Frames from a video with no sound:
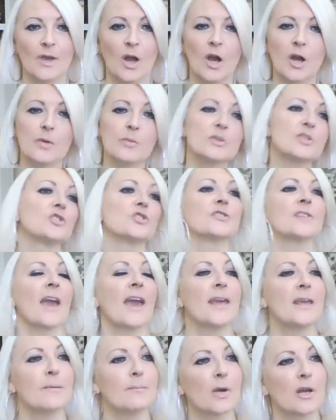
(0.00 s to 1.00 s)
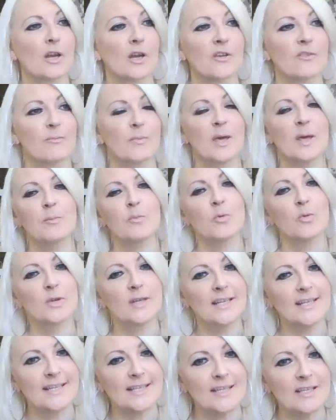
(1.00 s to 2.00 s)
I would just hate my life. People
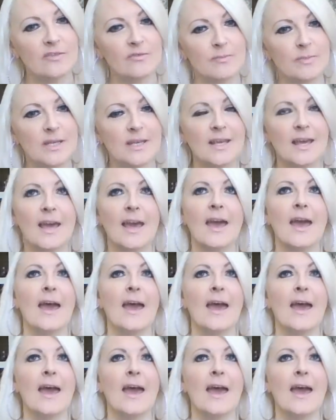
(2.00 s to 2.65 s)
would leave me.